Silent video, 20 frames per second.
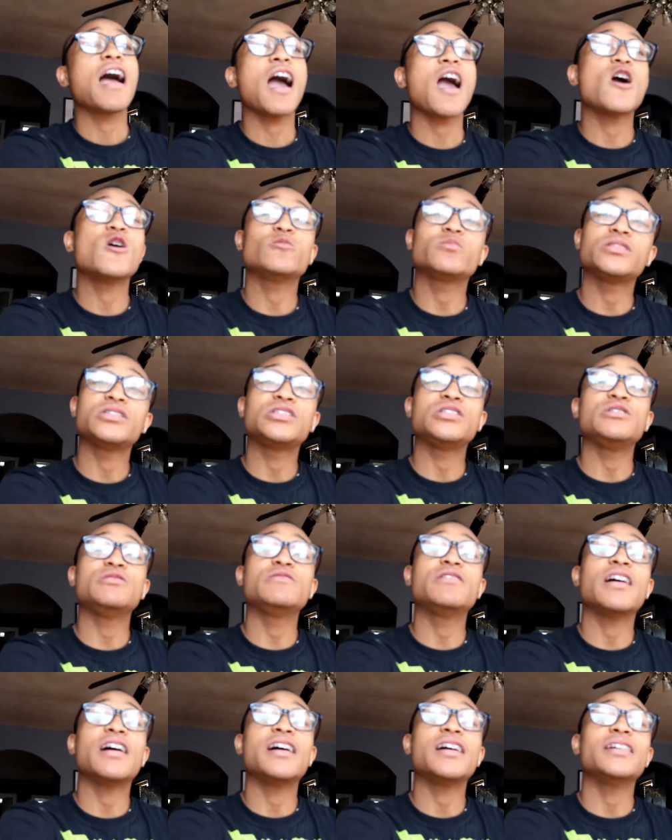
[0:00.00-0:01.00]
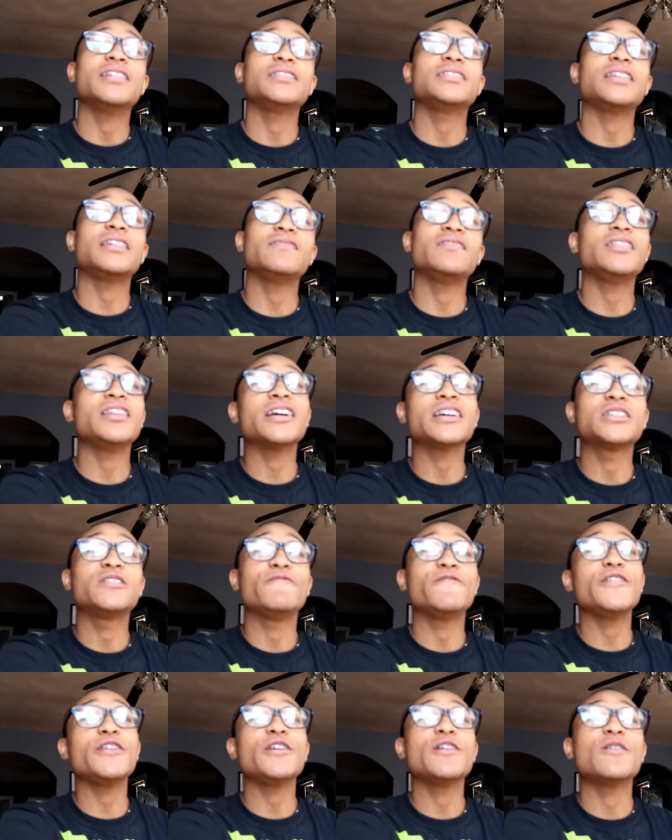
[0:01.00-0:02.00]
I hope to see you guys in the next
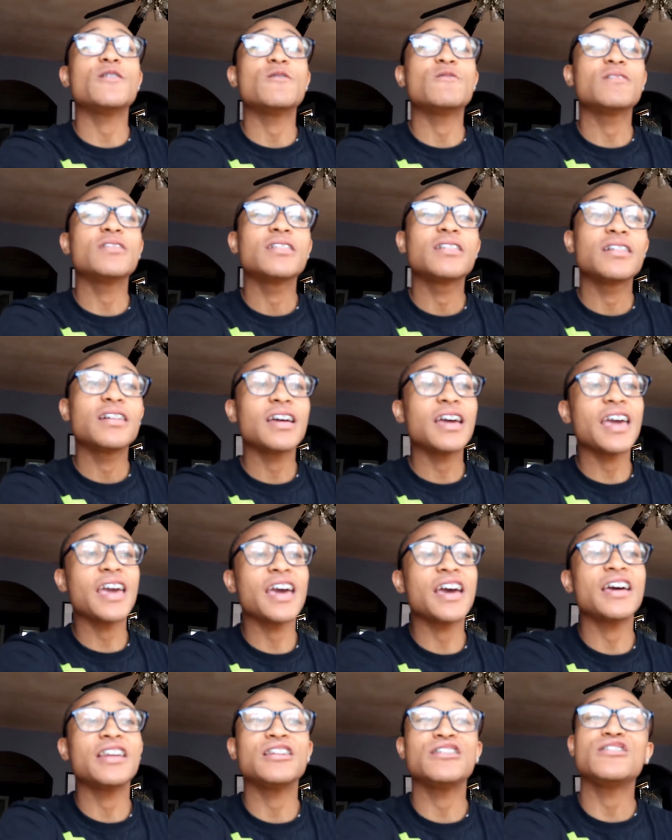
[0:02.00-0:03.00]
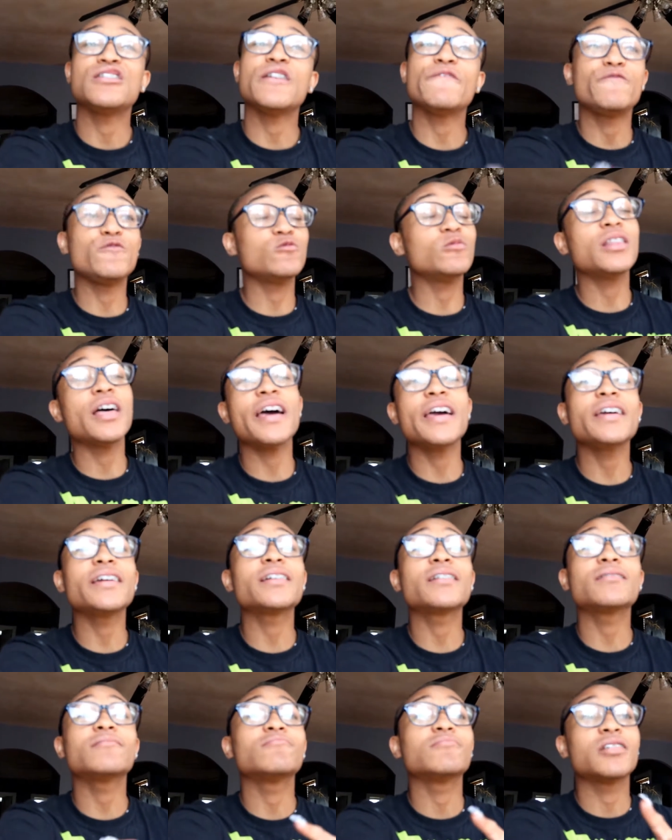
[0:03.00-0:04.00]
video. And if you
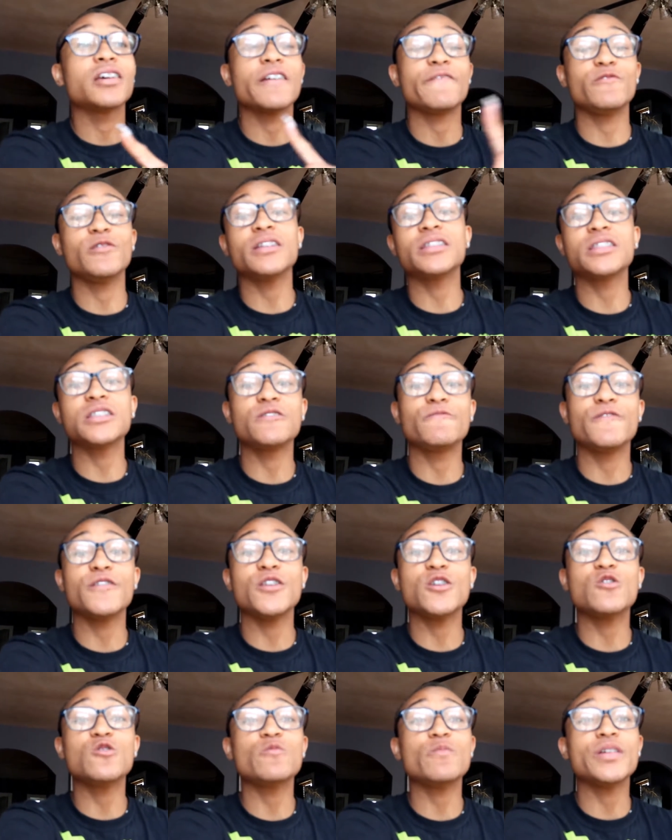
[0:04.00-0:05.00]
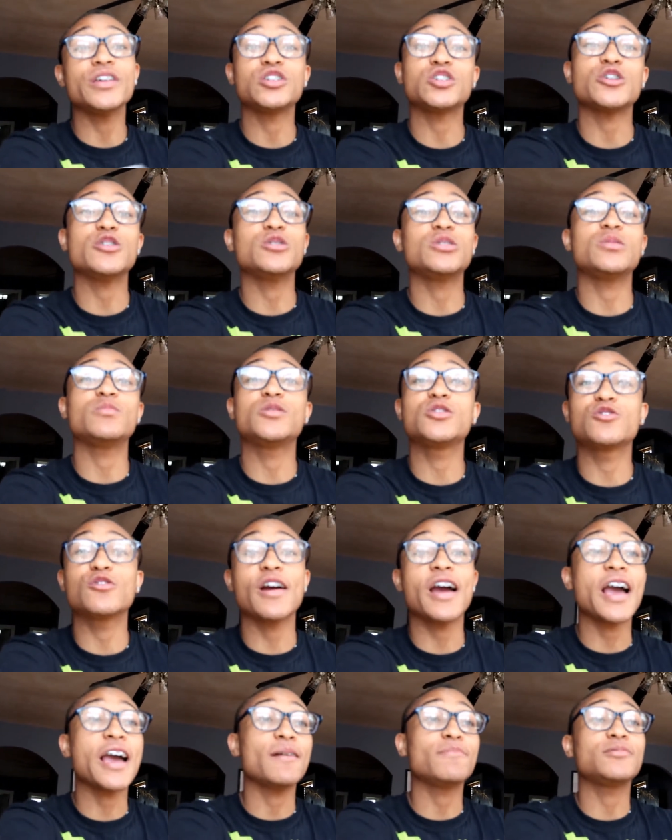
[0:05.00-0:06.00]
like this video, make sure you
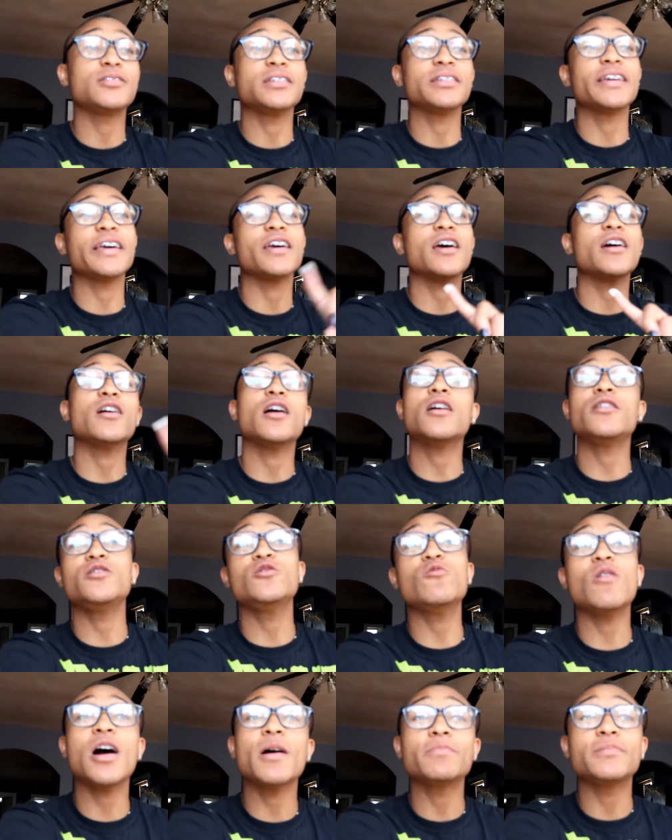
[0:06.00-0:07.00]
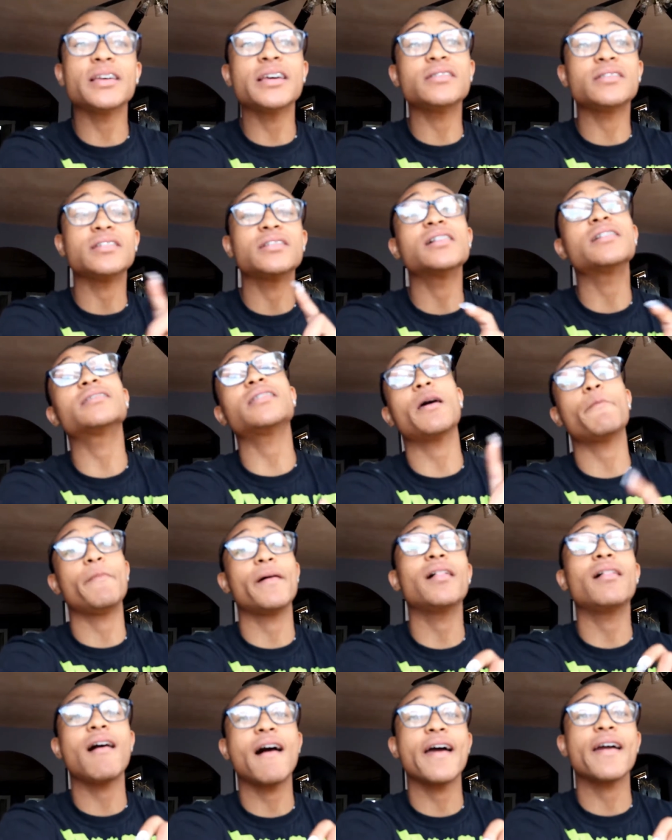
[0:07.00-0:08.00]
subscribe to get new updates and click that
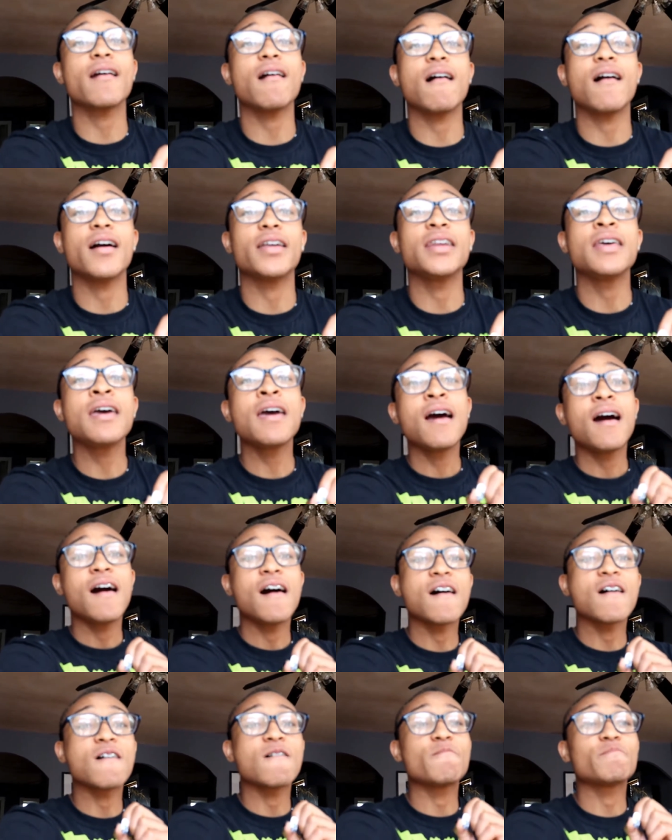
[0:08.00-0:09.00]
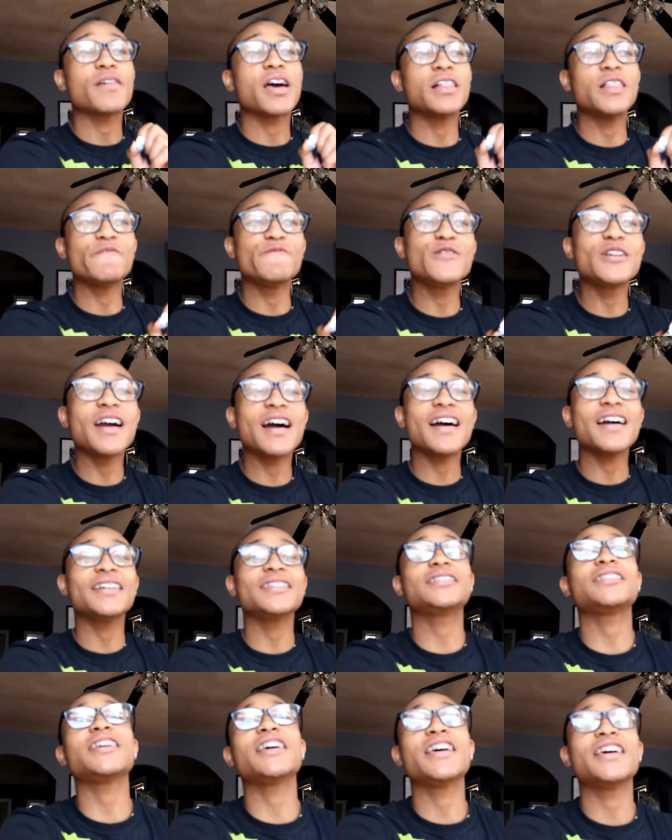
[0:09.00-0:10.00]
bell icon. I love you
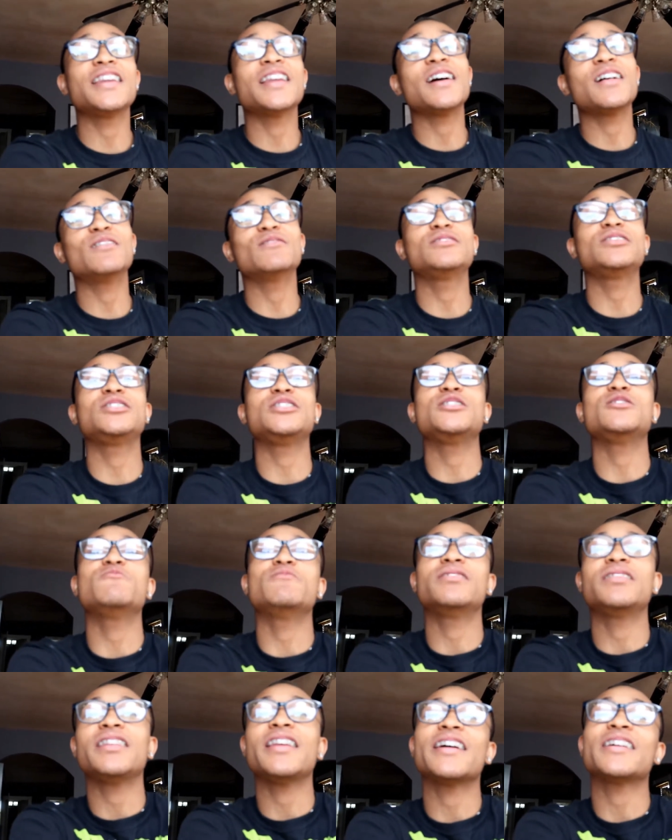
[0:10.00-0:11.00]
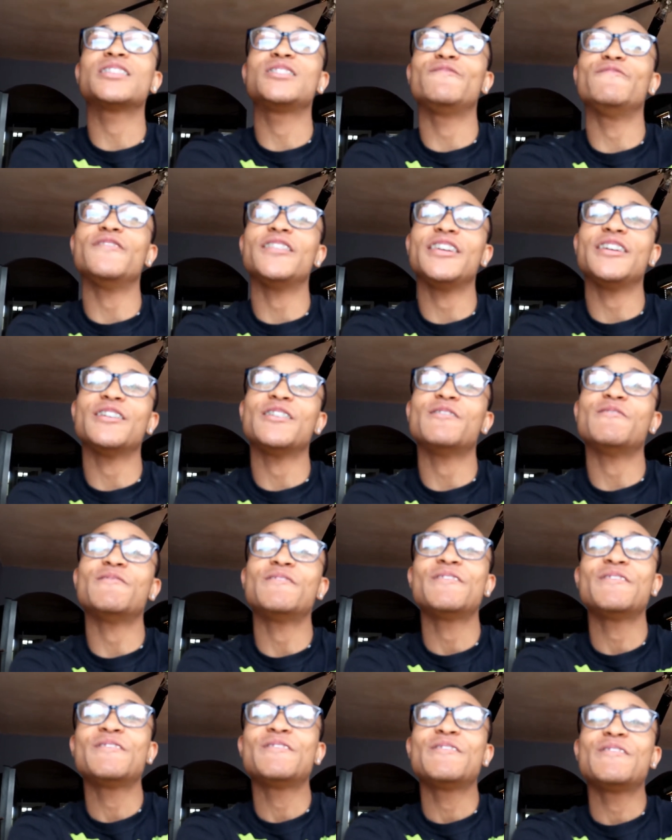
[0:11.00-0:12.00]
guys, and I'll see you in the next video.
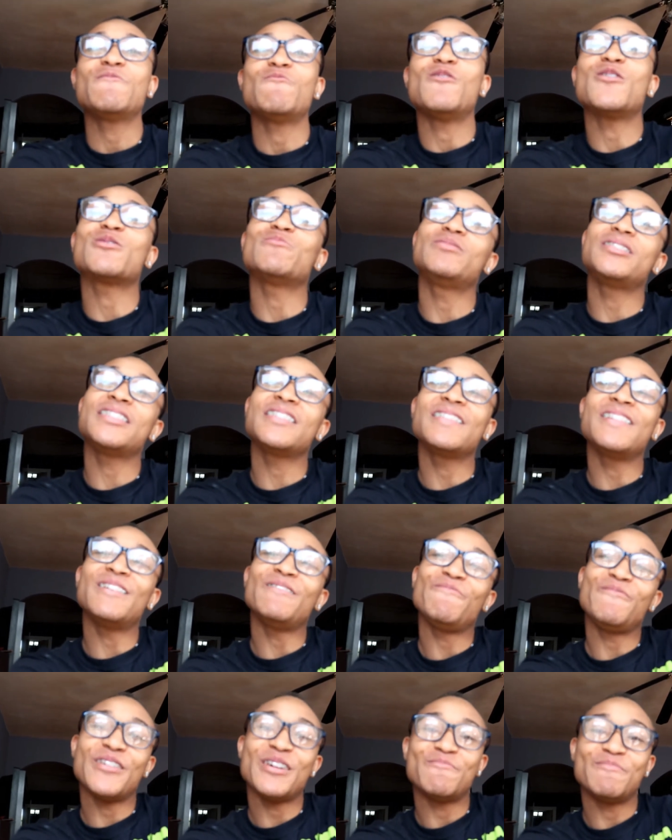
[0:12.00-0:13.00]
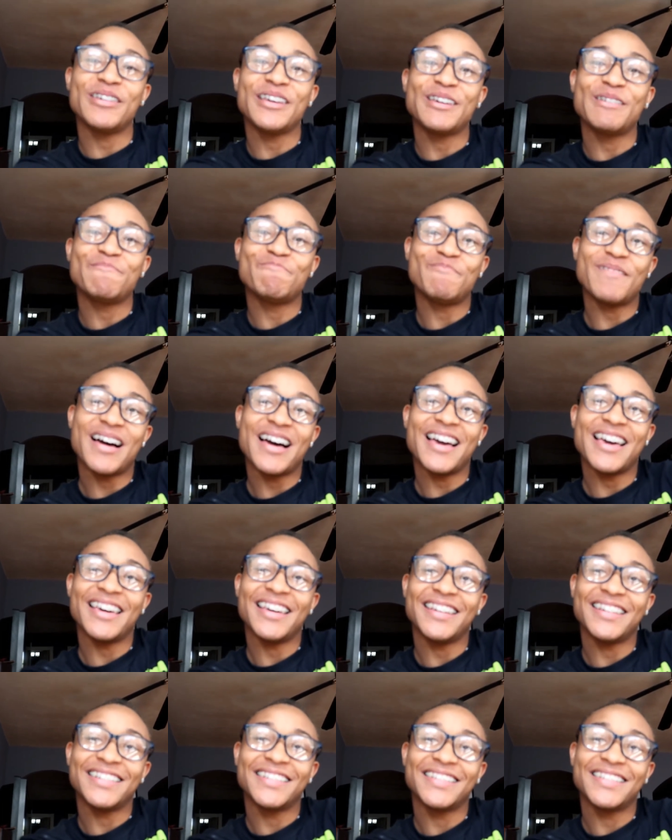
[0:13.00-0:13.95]
Welcome to the Gun Family. Bye.